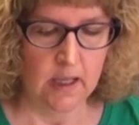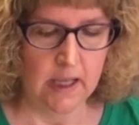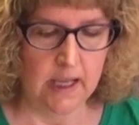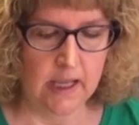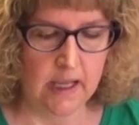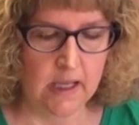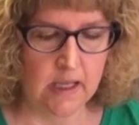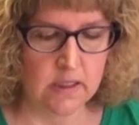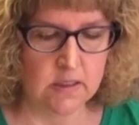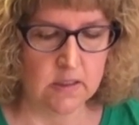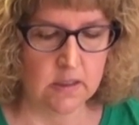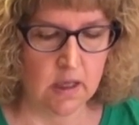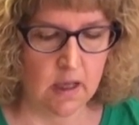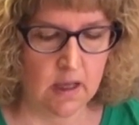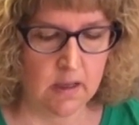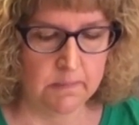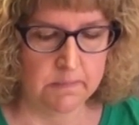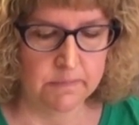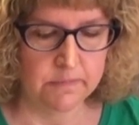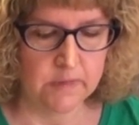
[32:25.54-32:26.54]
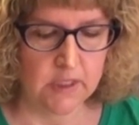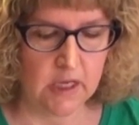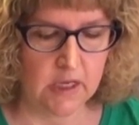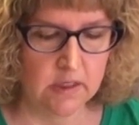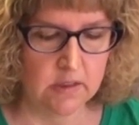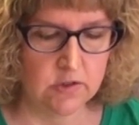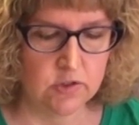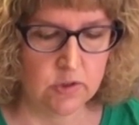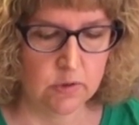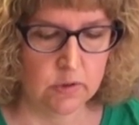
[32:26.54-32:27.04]
and
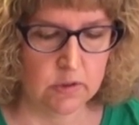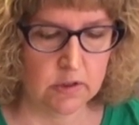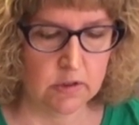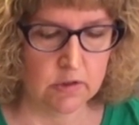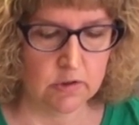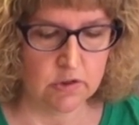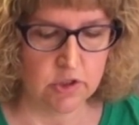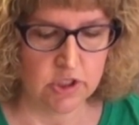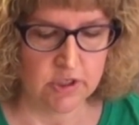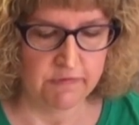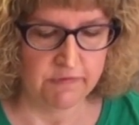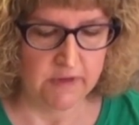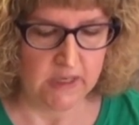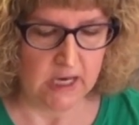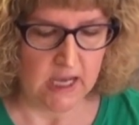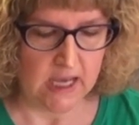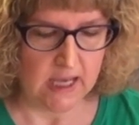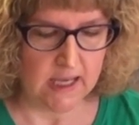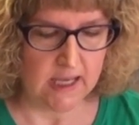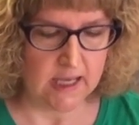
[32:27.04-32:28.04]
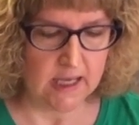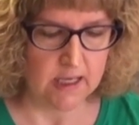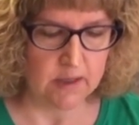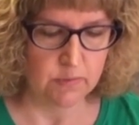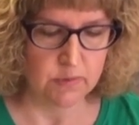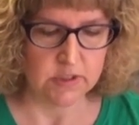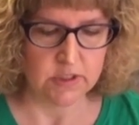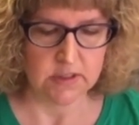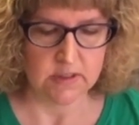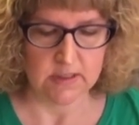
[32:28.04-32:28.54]
kind of do a little chiffonade,
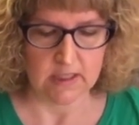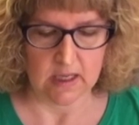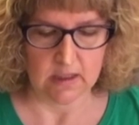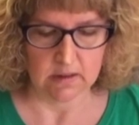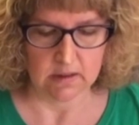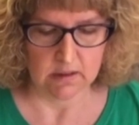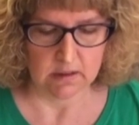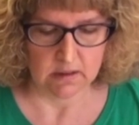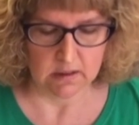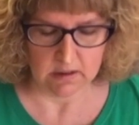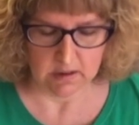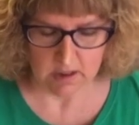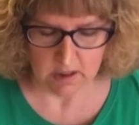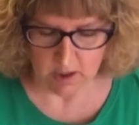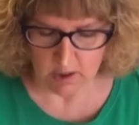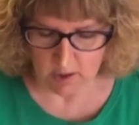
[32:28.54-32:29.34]
which is that little